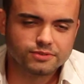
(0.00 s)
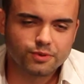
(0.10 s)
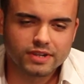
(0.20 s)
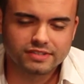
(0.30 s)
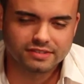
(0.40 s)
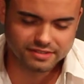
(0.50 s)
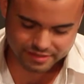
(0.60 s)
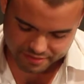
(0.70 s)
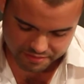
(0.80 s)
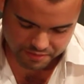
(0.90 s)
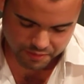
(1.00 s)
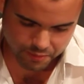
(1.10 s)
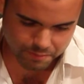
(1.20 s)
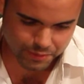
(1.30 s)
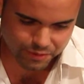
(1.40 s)
wrists. They
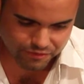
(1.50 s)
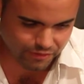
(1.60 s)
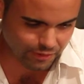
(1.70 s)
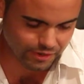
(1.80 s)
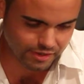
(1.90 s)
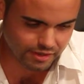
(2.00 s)
were beautiful.